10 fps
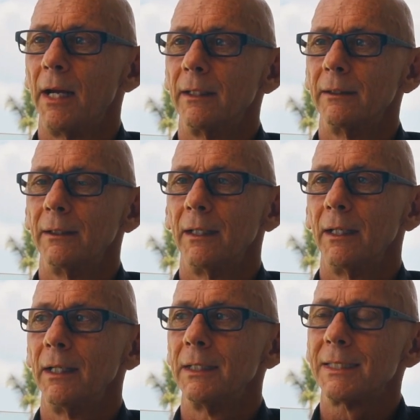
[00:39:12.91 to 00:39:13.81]
and
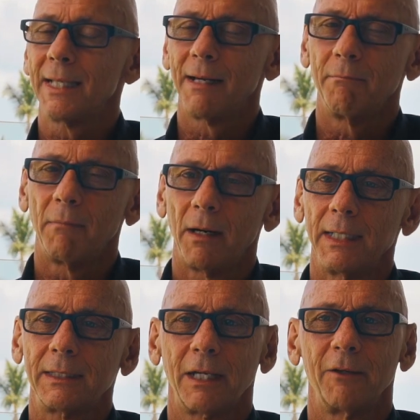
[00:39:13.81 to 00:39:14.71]
it's that
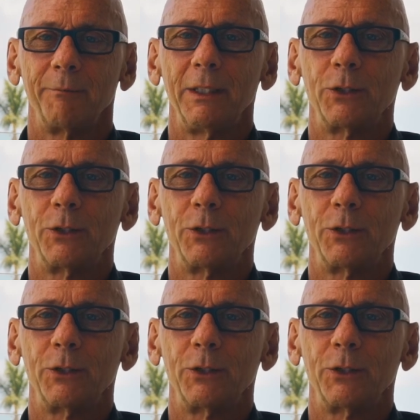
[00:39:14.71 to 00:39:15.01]
mindset of being